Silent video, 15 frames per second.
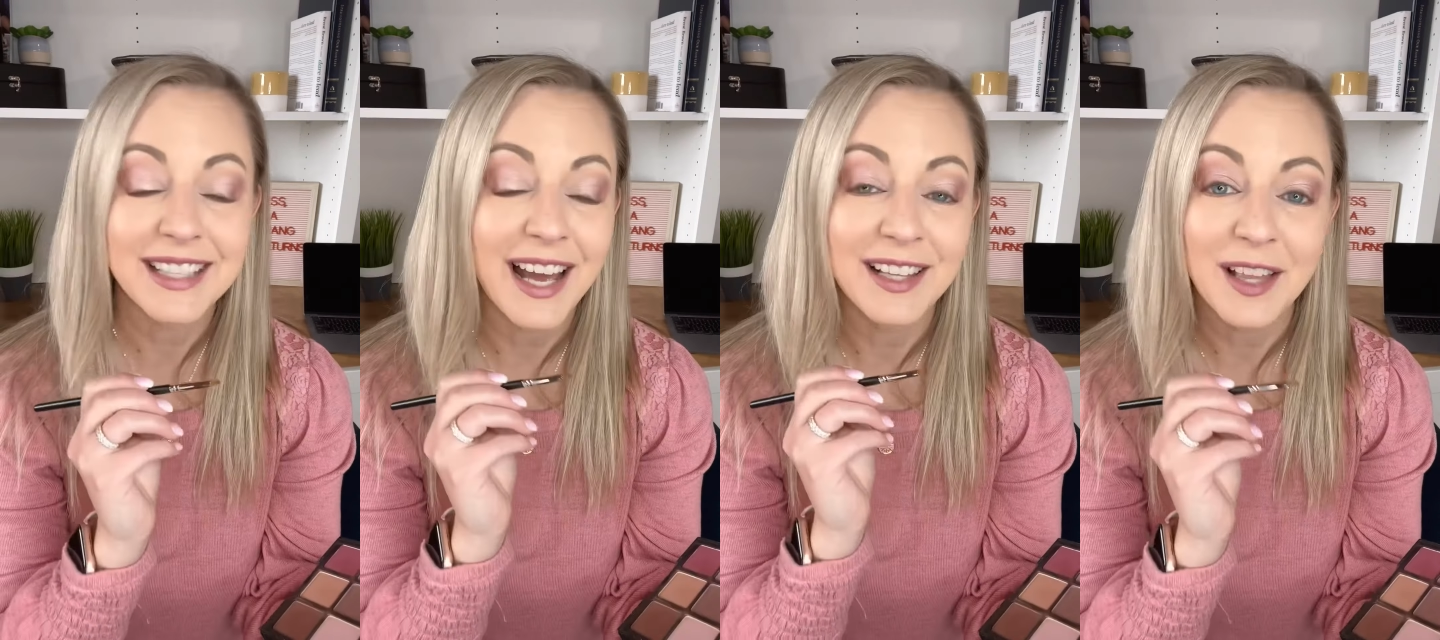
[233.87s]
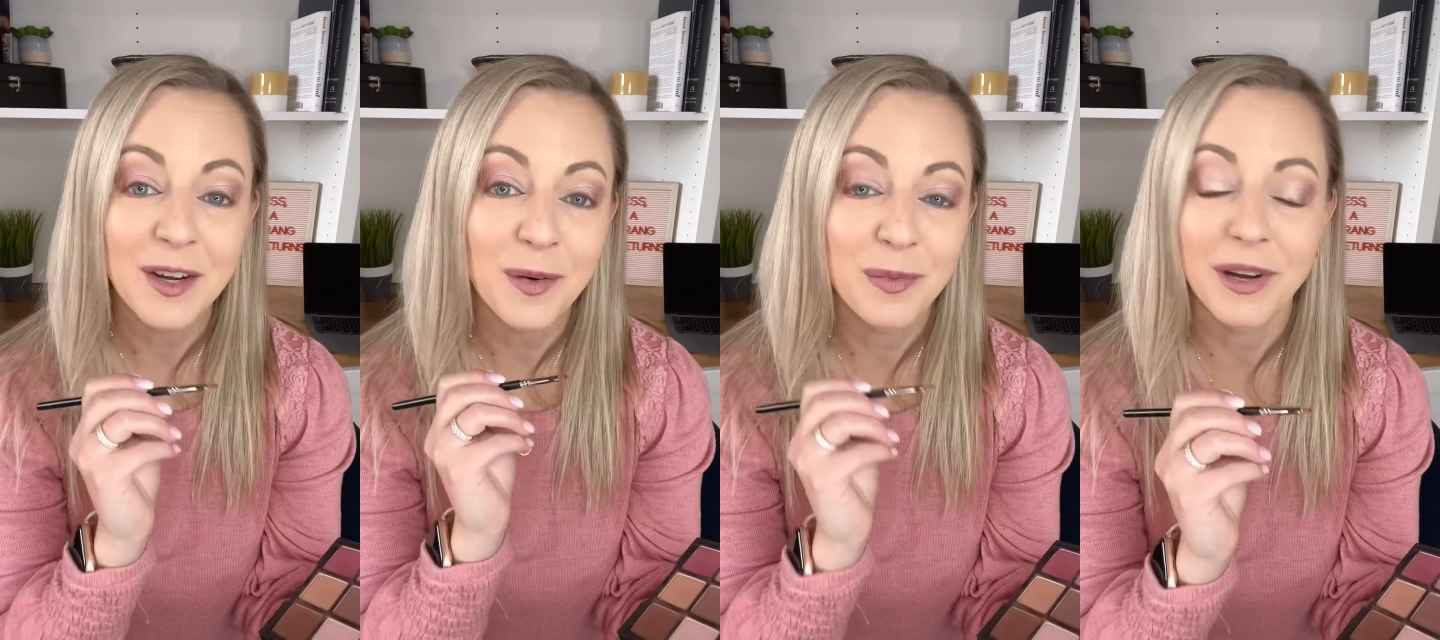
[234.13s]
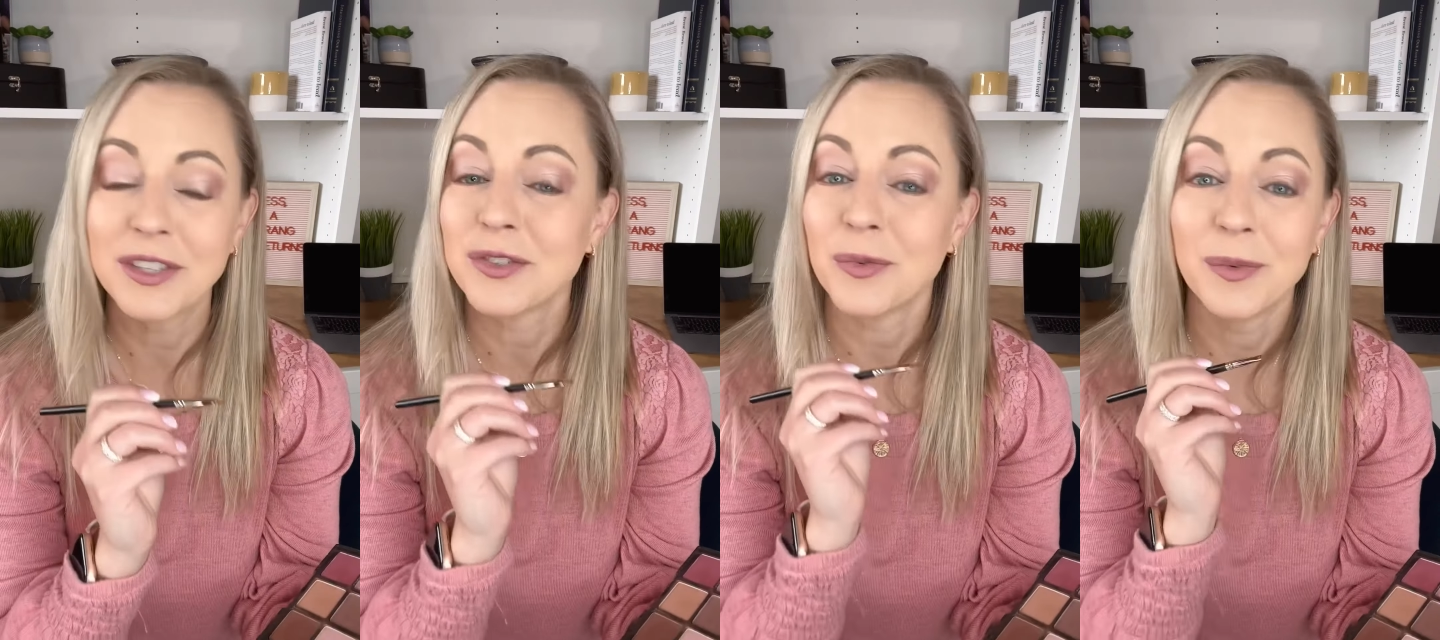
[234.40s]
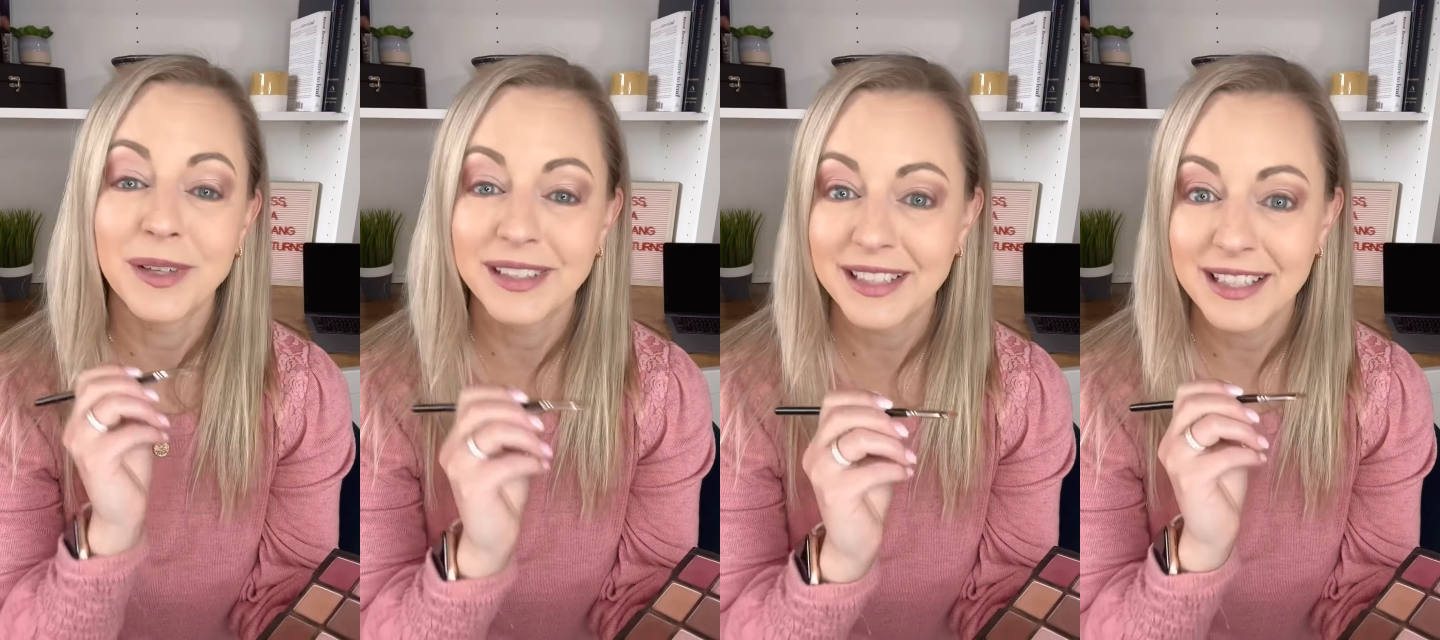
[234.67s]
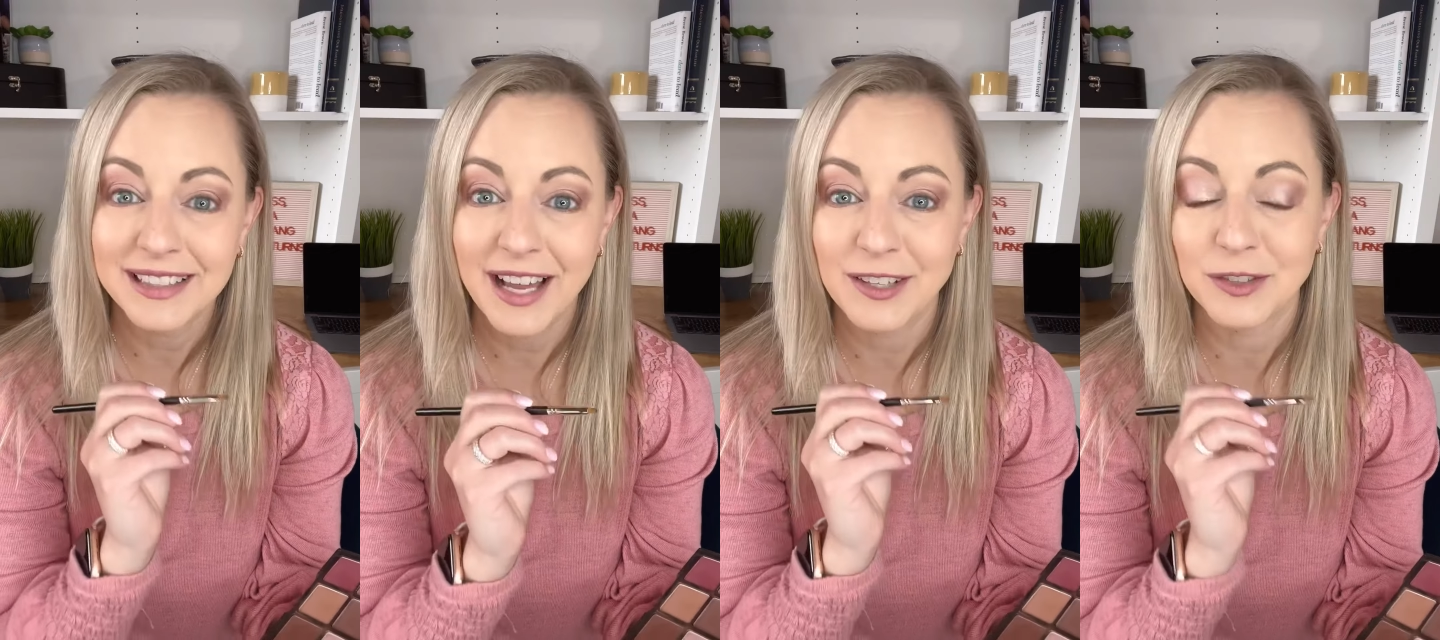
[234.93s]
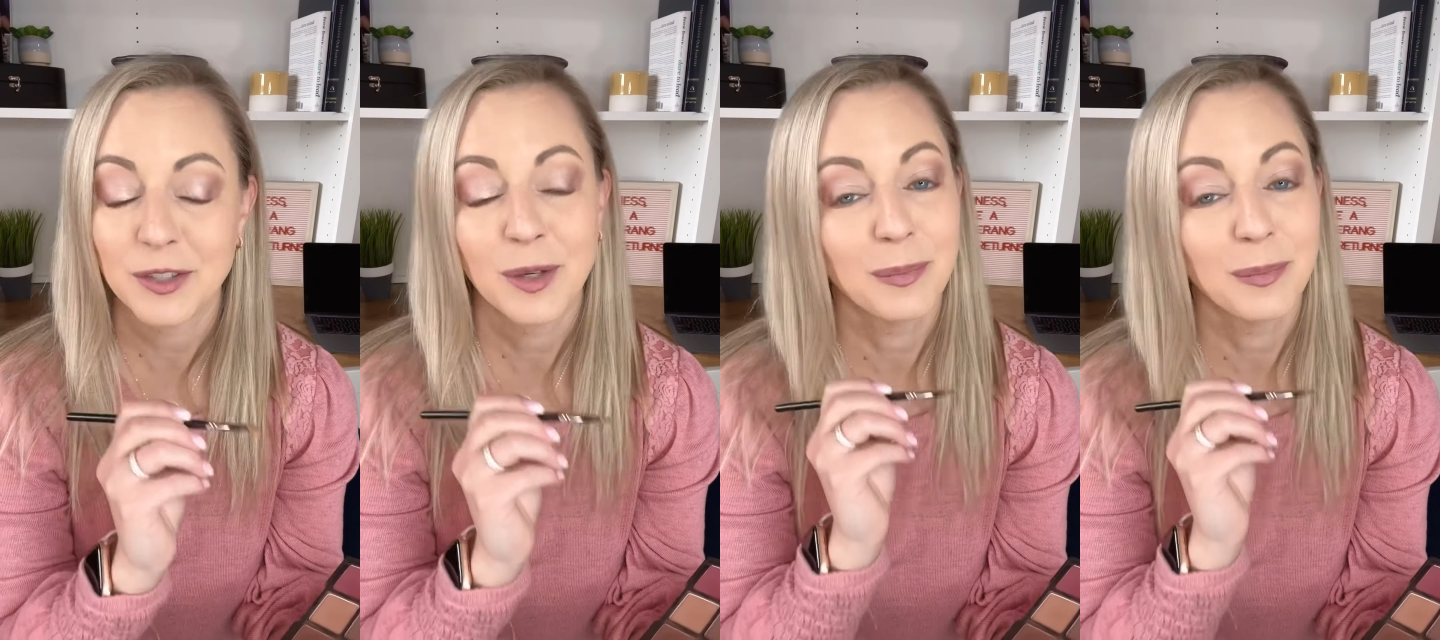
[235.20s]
eyeliner brush really allows you to